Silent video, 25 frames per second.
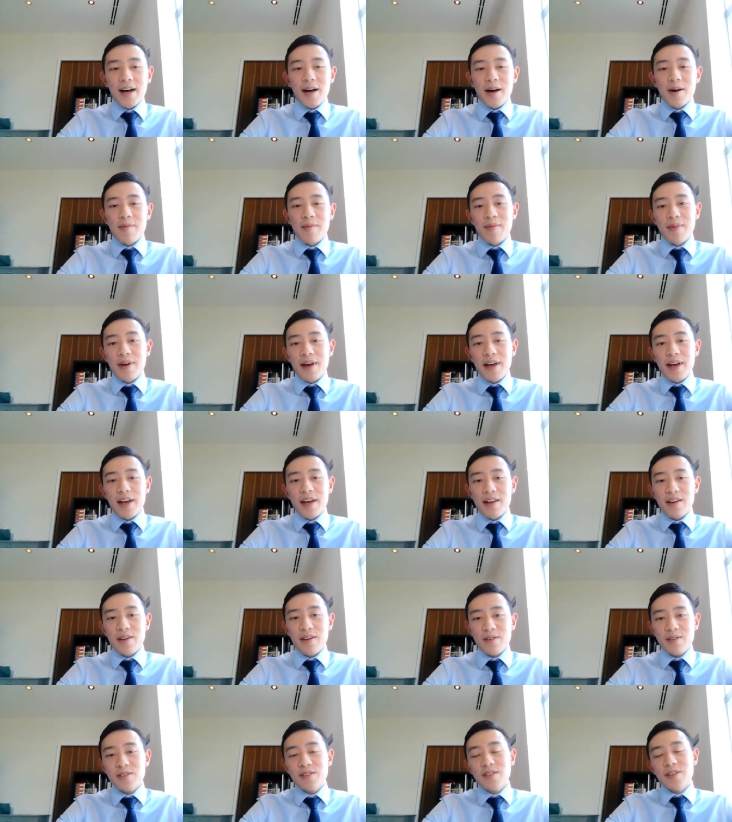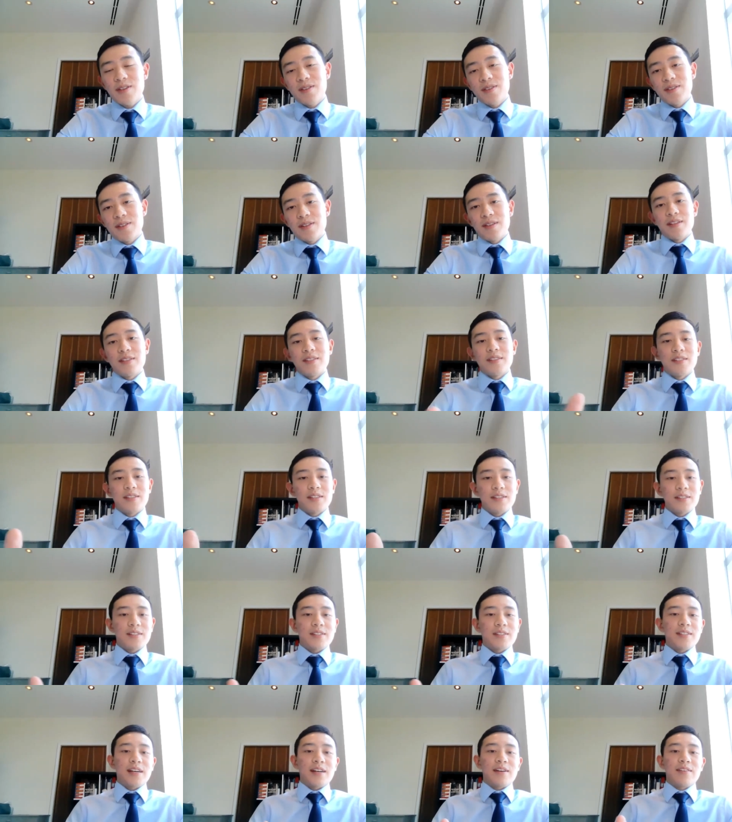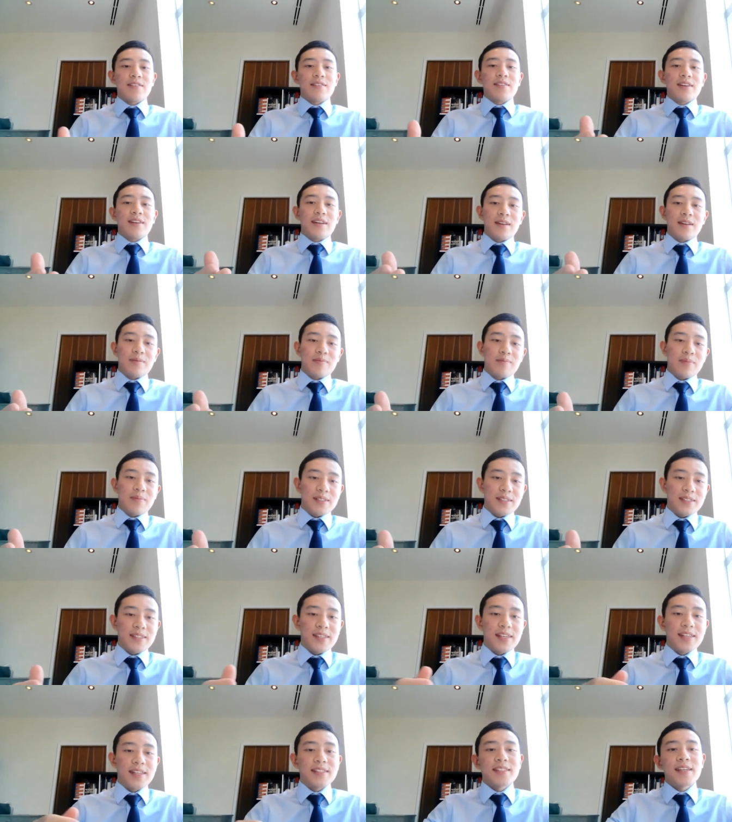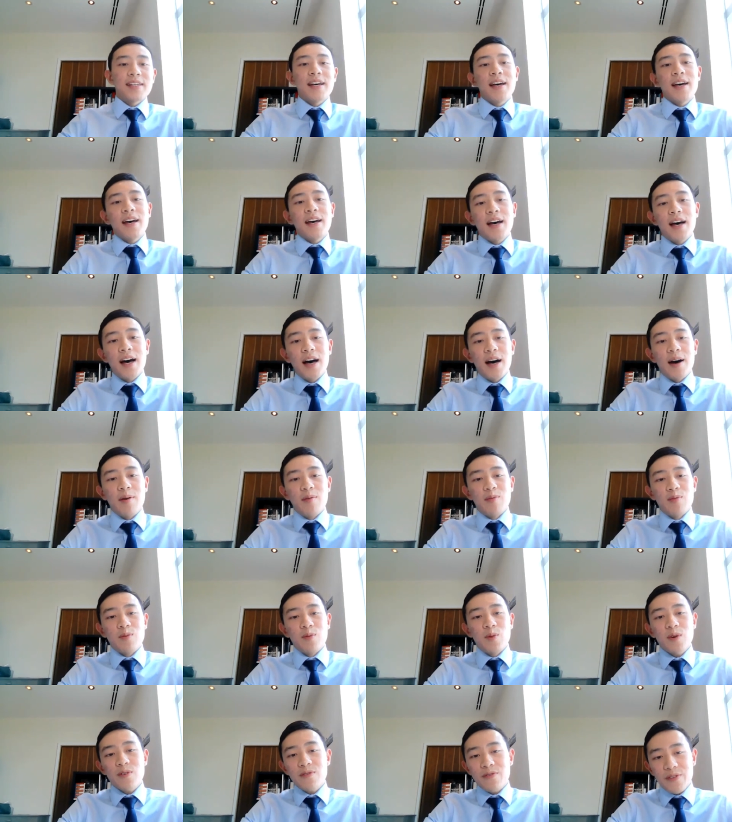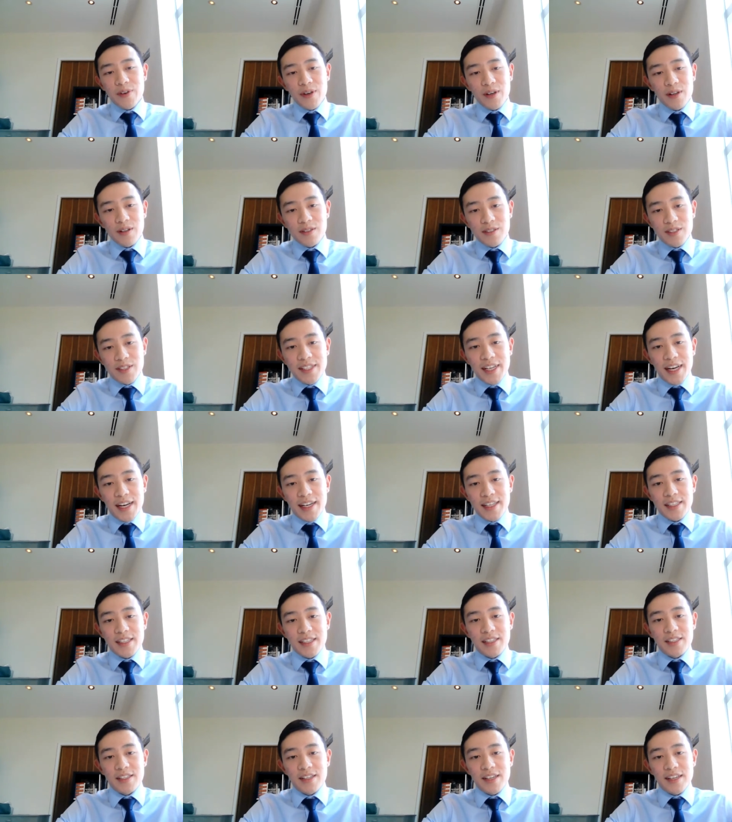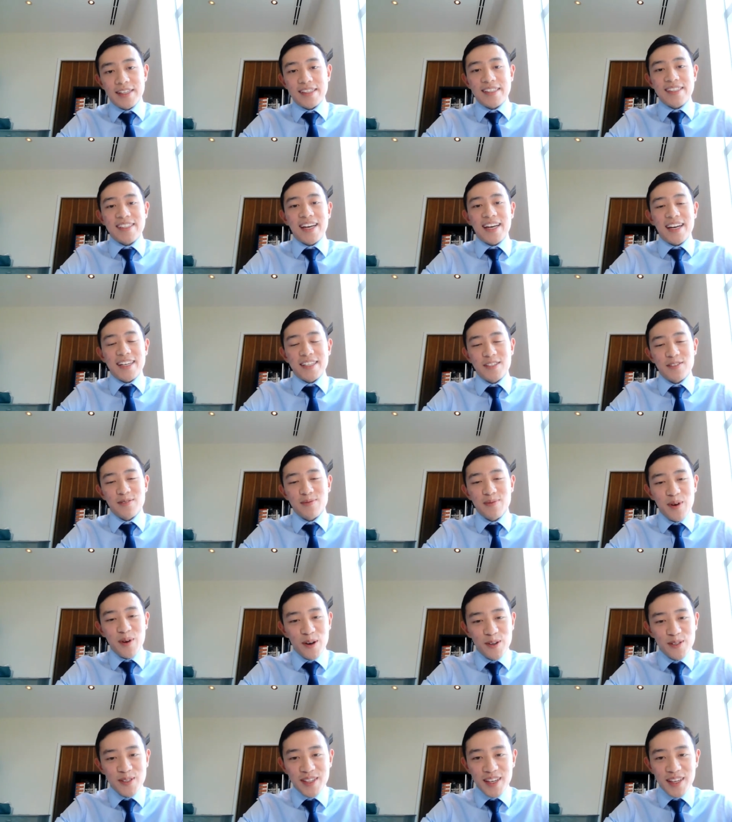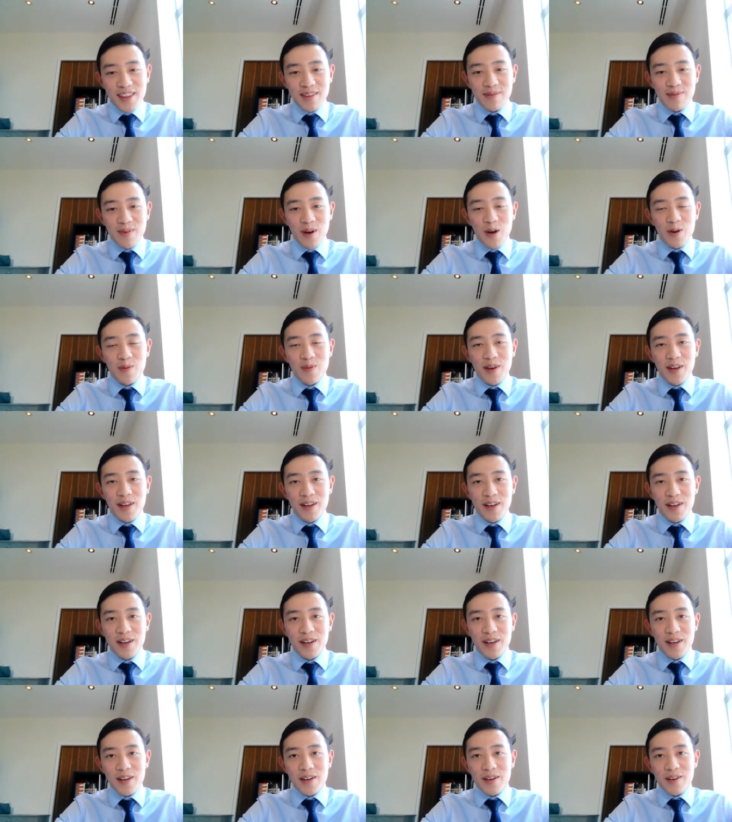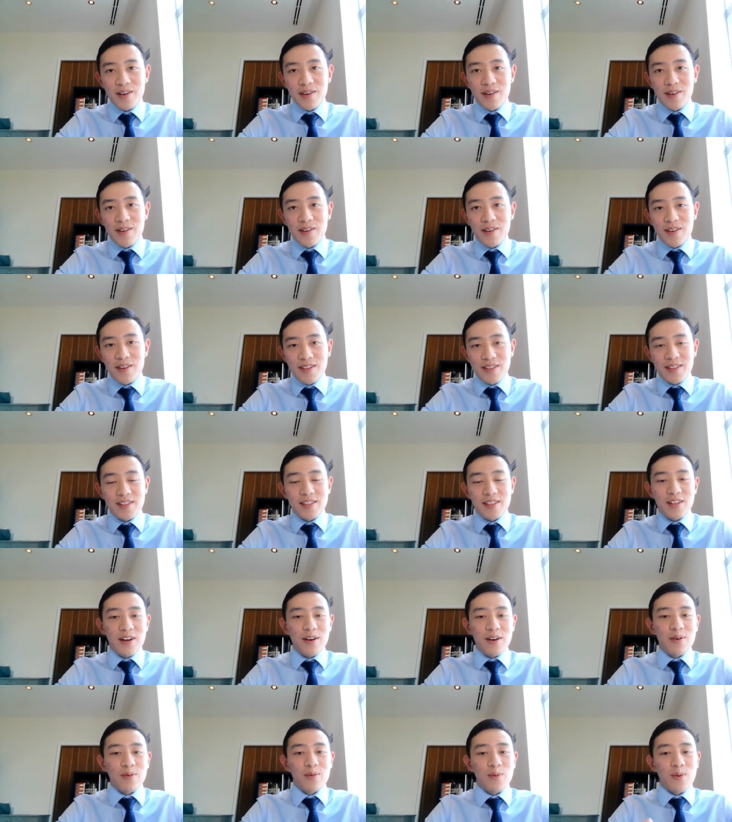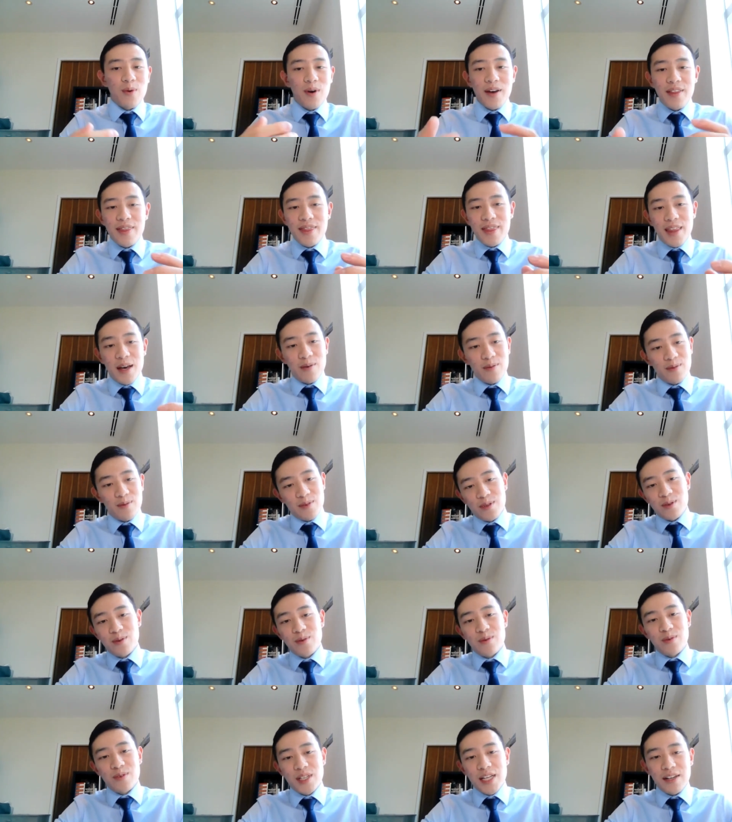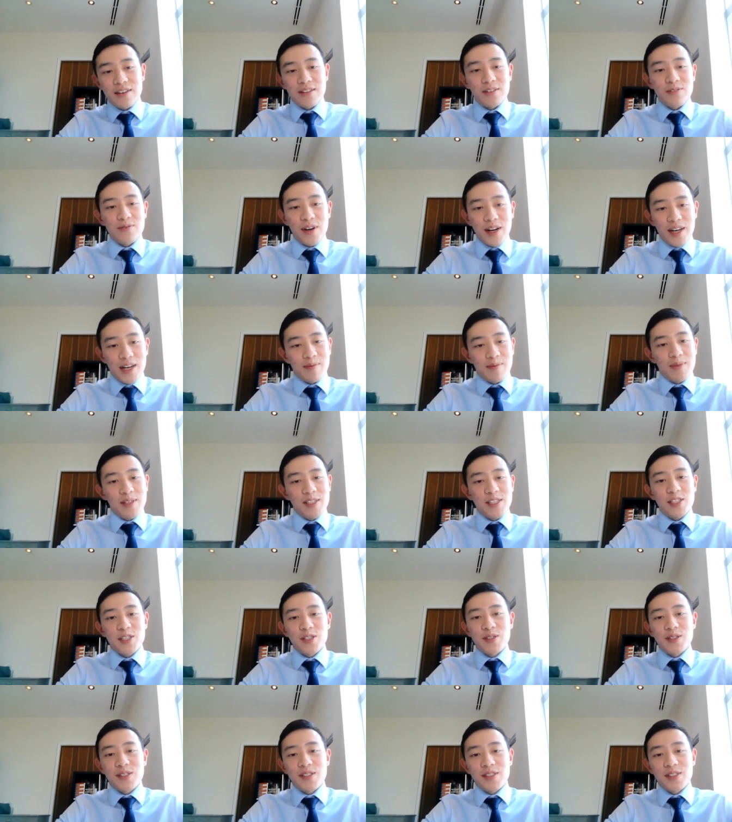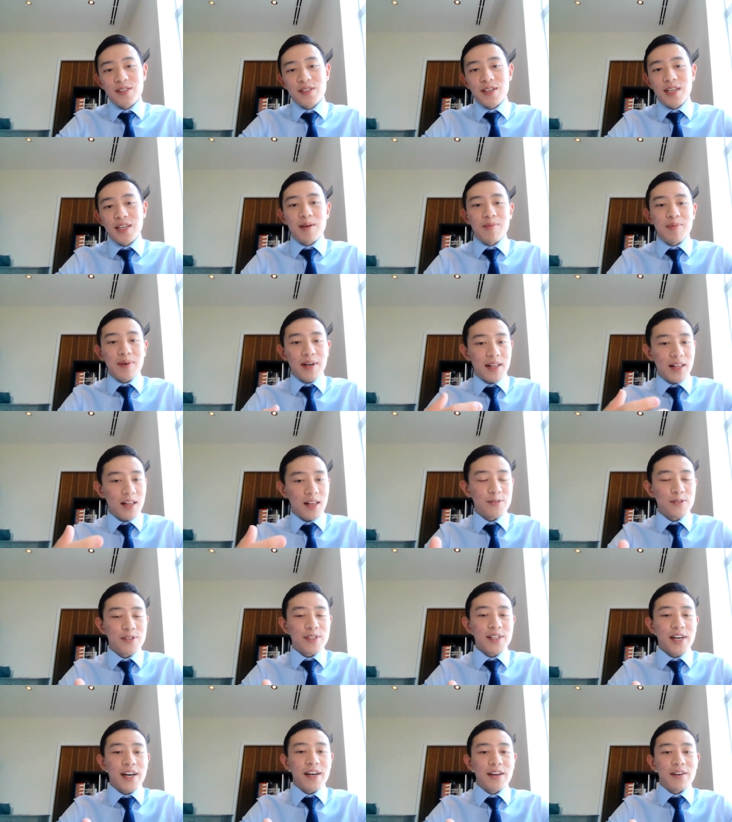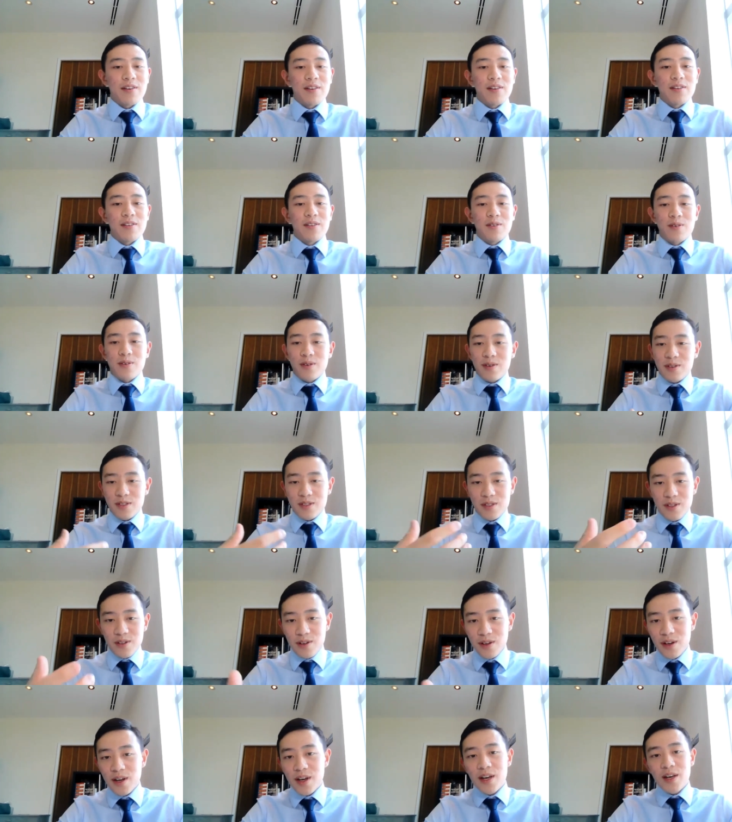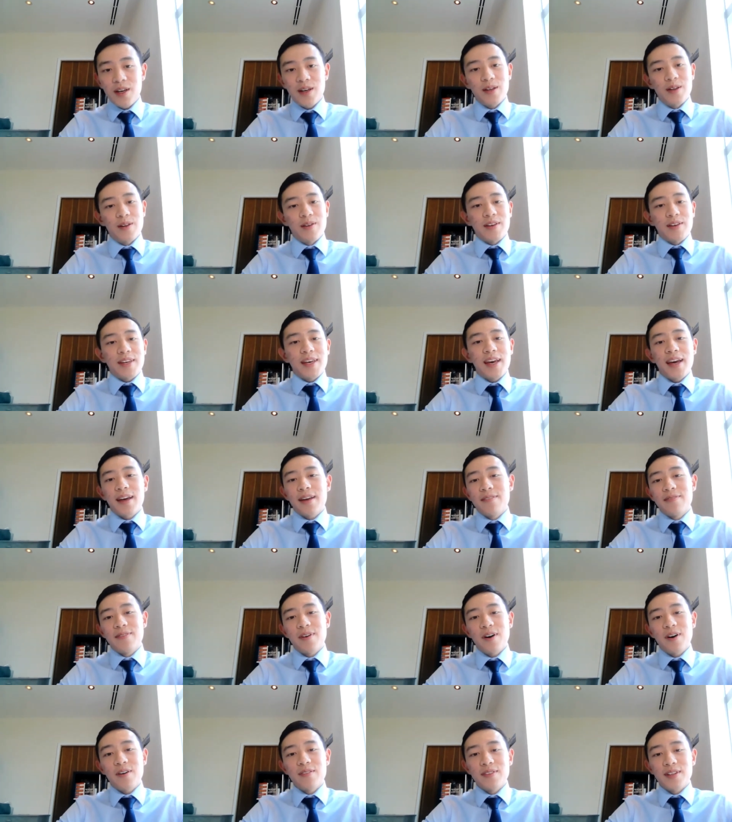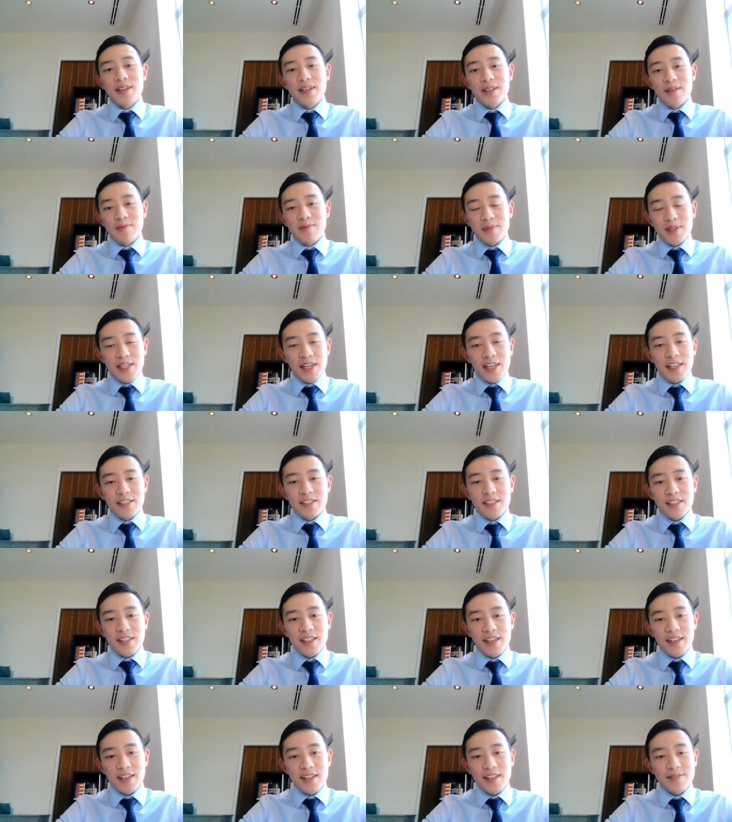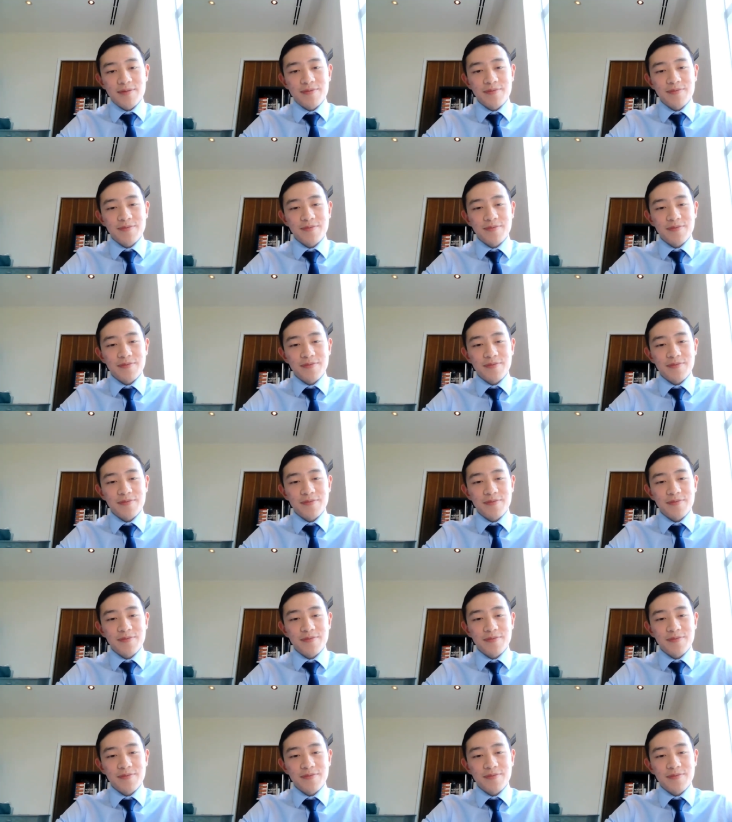Um, and also, just generally in business, um, what field or sector excites you most at the moment, or you know, one that you would recommend students to keep a close eye on or to you know get involved in potentially?